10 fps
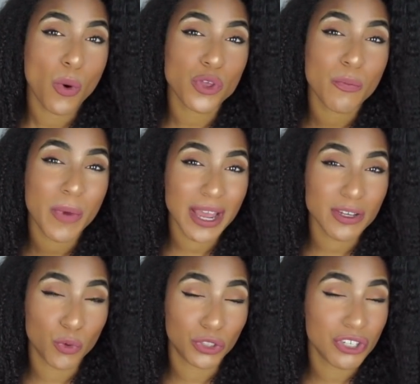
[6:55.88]
what you
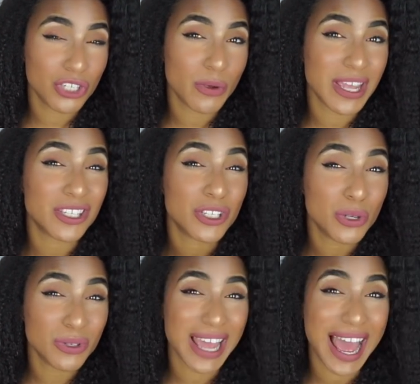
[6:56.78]
might want to do is
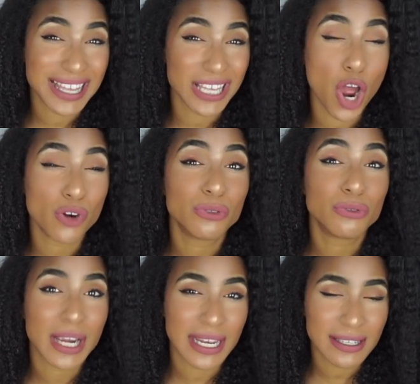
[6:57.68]
use it as a
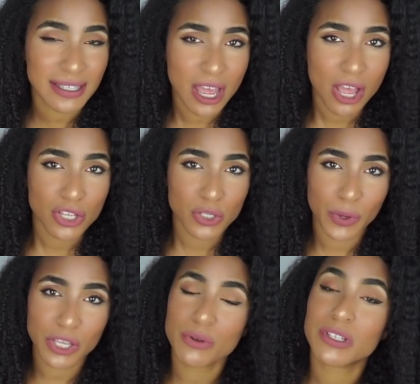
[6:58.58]
rinse. So
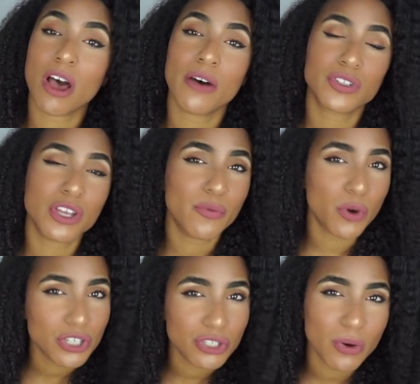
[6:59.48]
what you do is, after you've
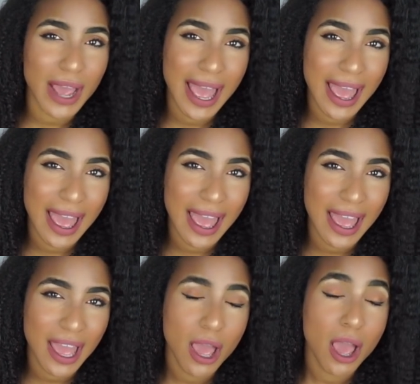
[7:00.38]
washed your
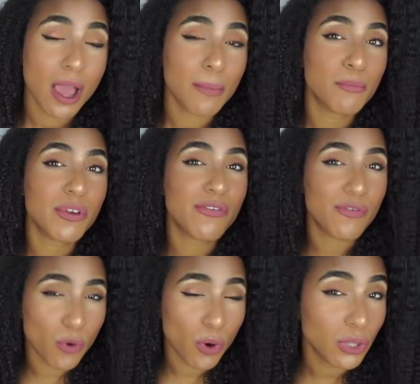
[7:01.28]
hair,
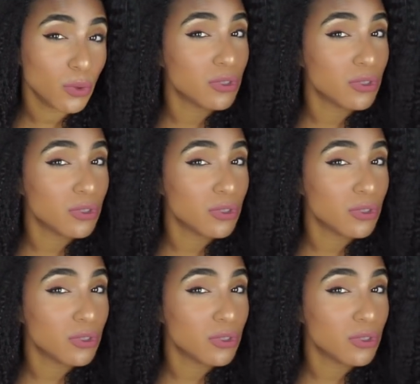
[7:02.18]
before you